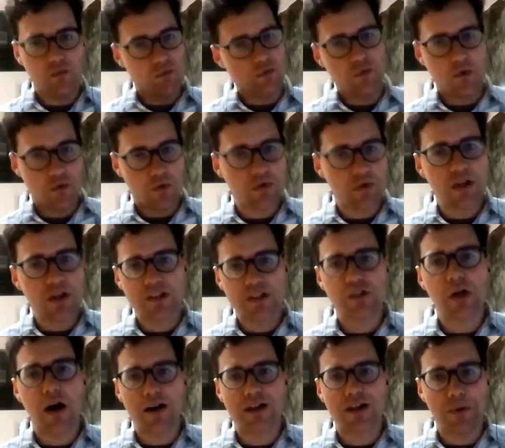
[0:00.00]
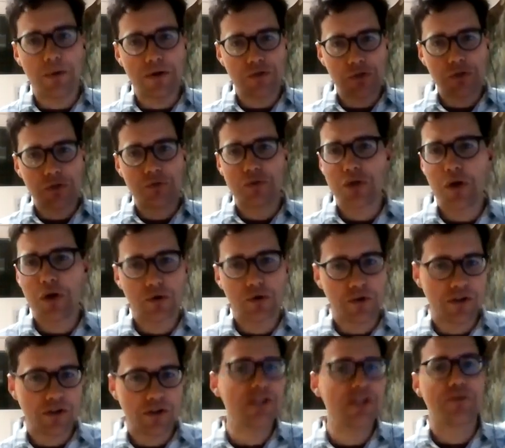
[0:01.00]
we're really talking about two
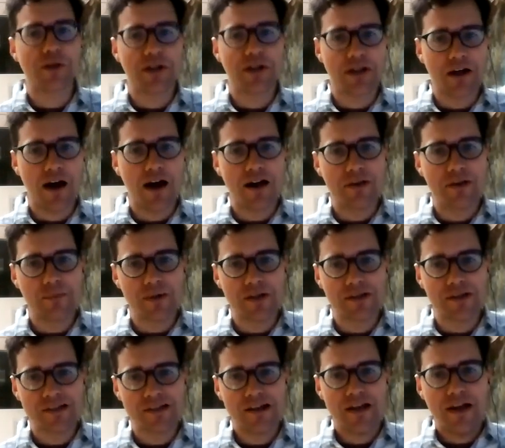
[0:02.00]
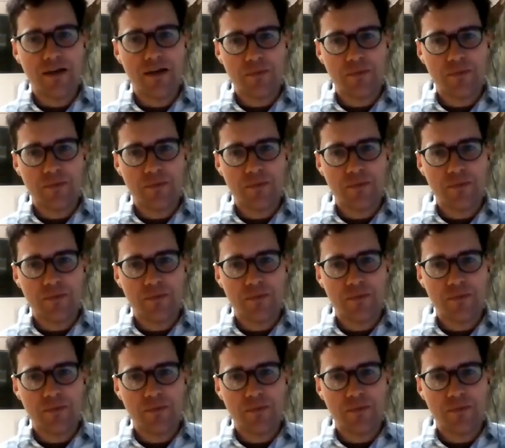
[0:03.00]
totally different economies